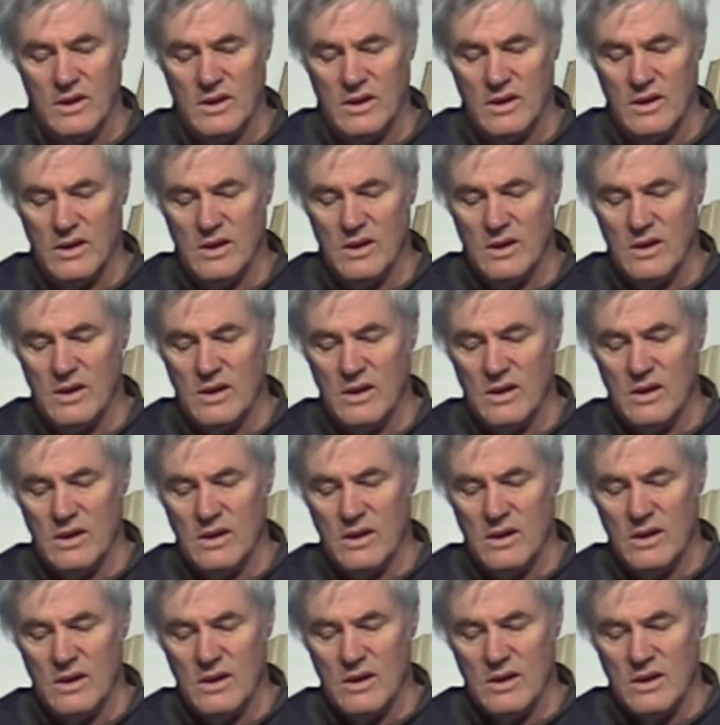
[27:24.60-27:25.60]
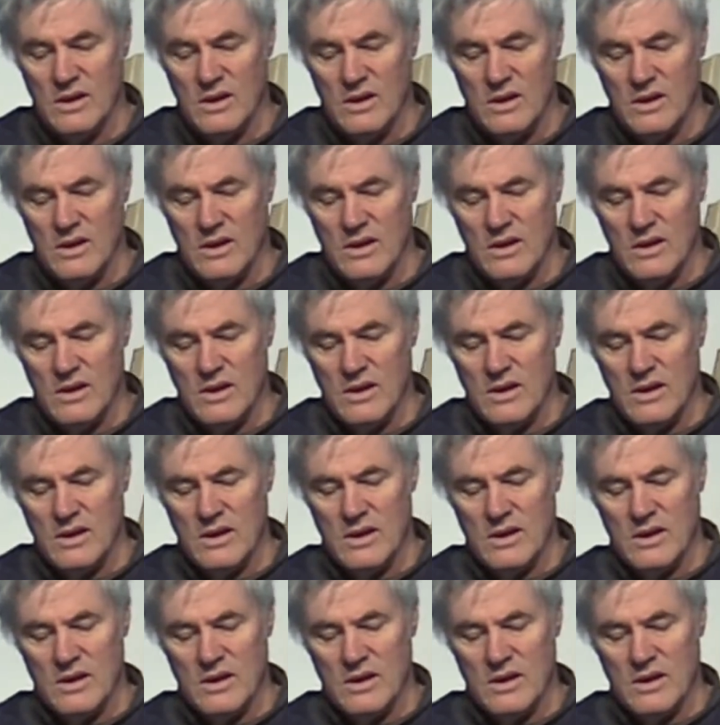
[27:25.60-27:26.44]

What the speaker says: Nothing is said.